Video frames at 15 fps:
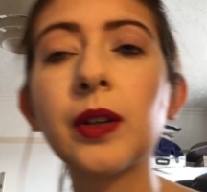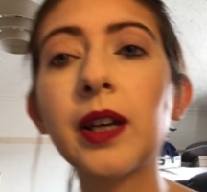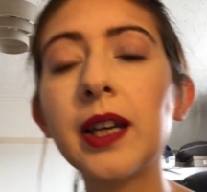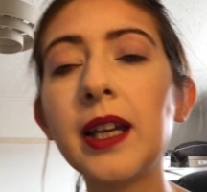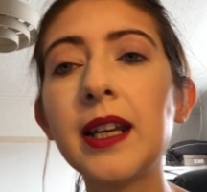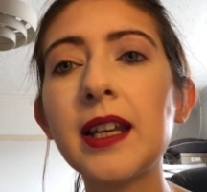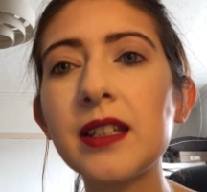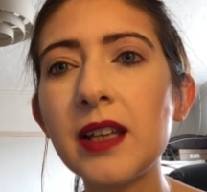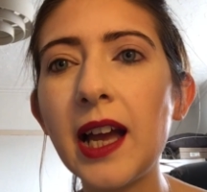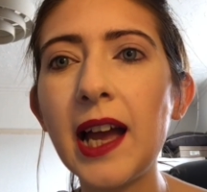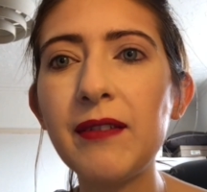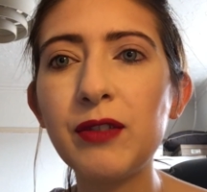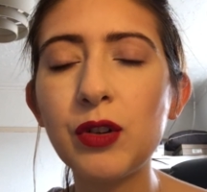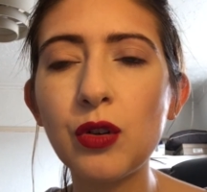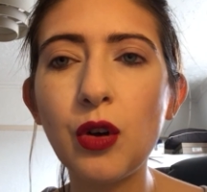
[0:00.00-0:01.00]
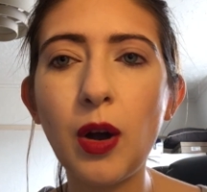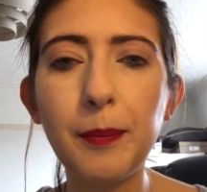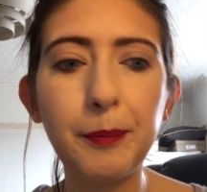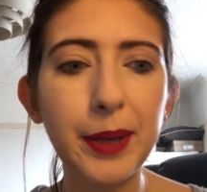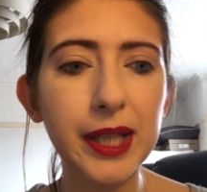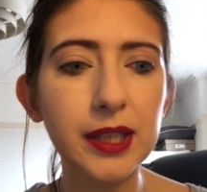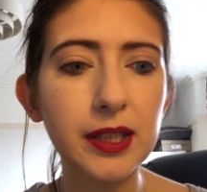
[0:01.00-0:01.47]
Okay, and as I haven't got a
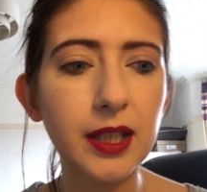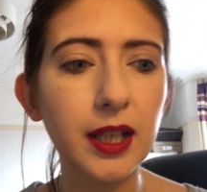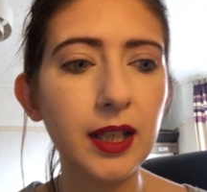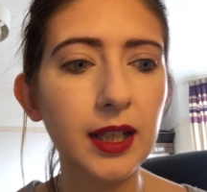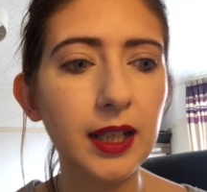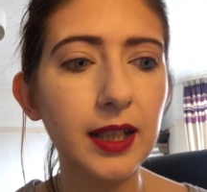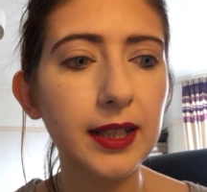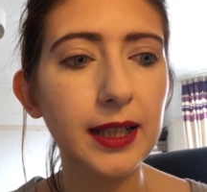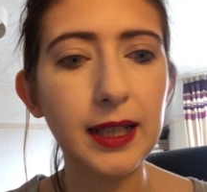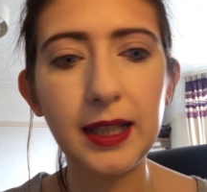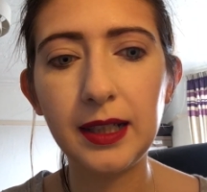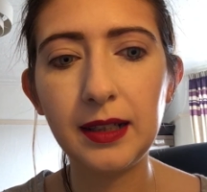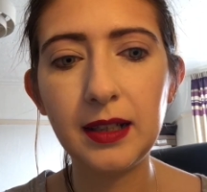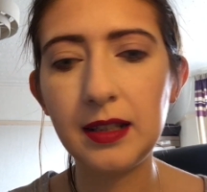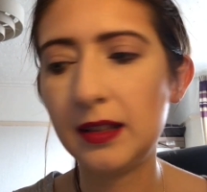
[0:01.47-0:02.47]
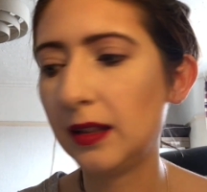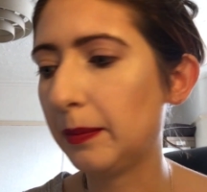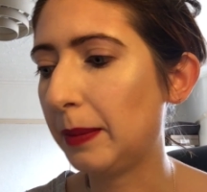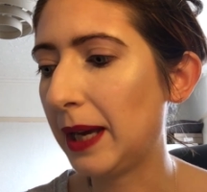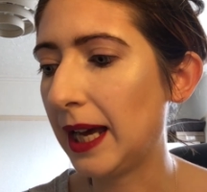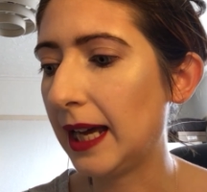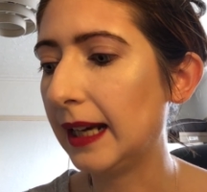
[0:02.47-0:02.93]
base colour in the
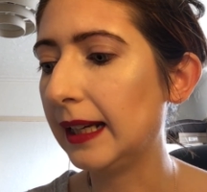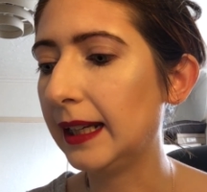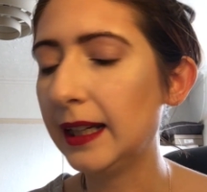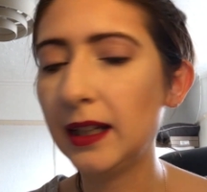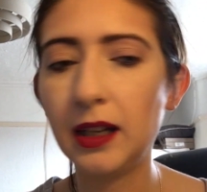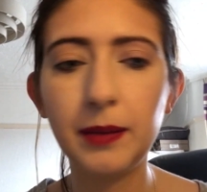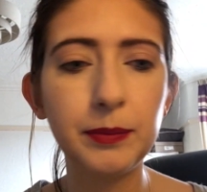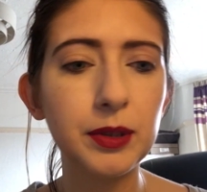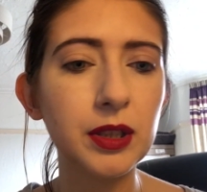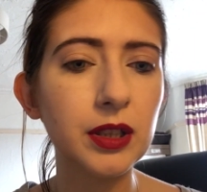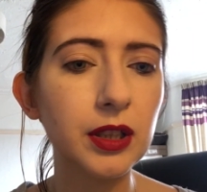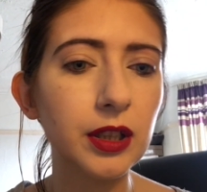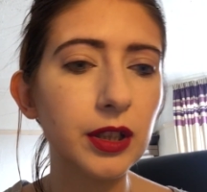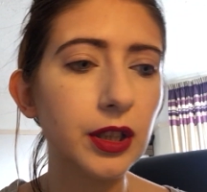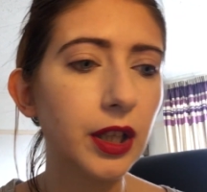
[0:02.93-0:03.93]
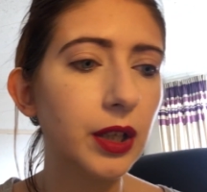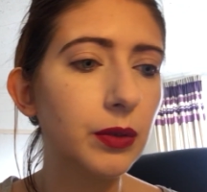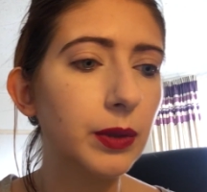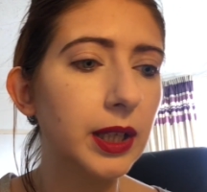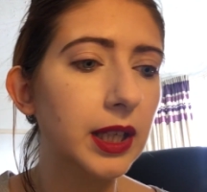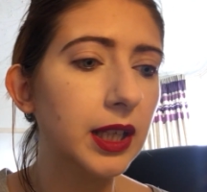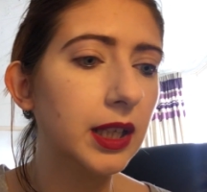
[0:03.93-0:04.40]
palette, I'm just going to go
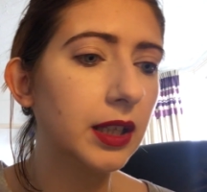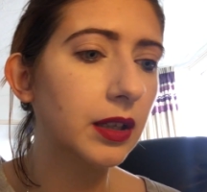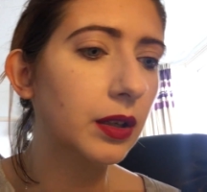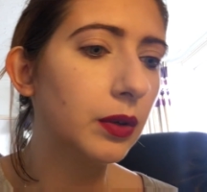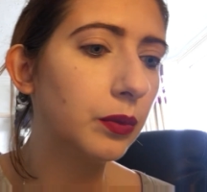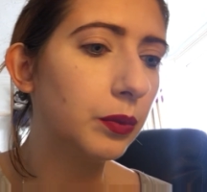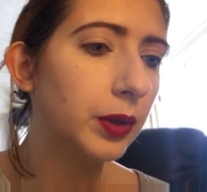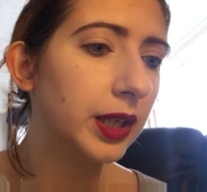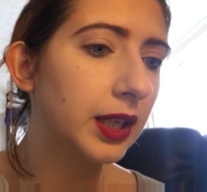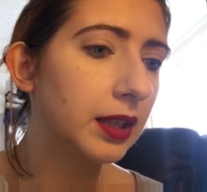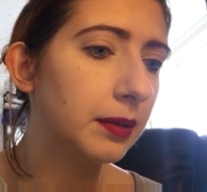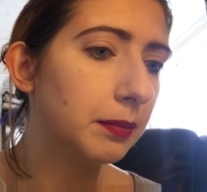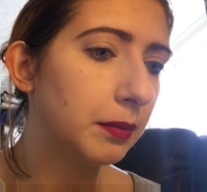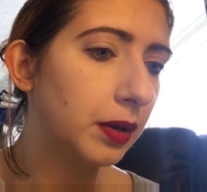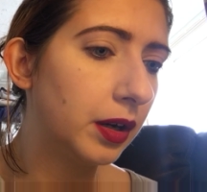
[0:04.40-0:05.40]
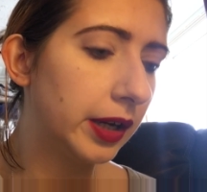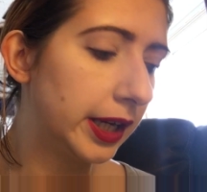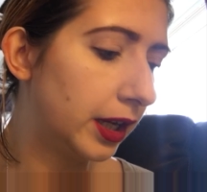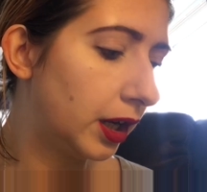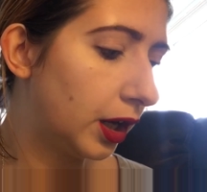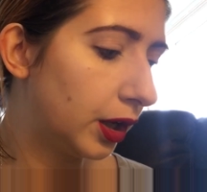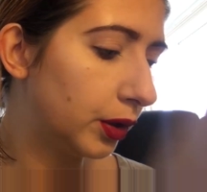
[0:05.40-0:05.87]
in with my
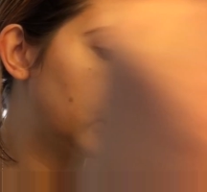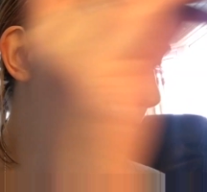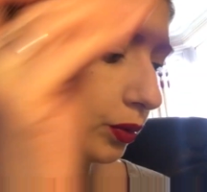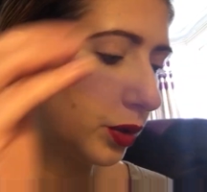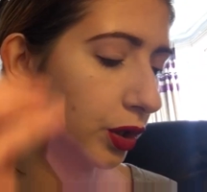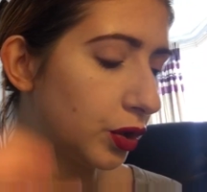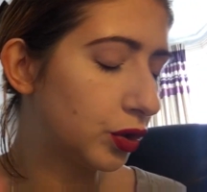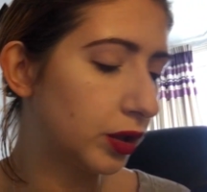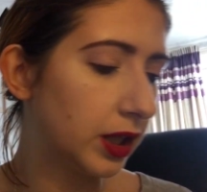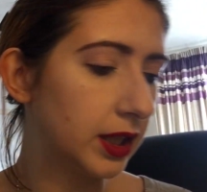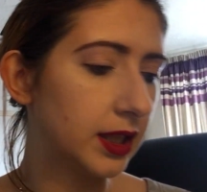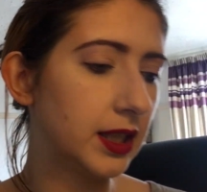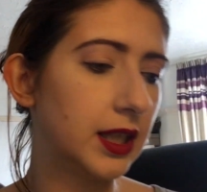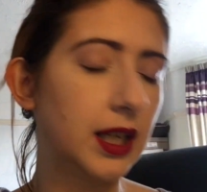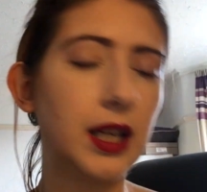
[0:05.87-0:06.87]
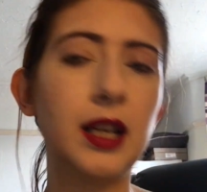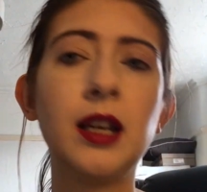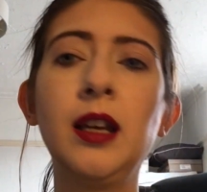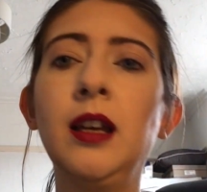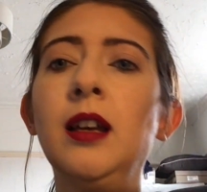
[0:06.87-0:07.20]
old trusty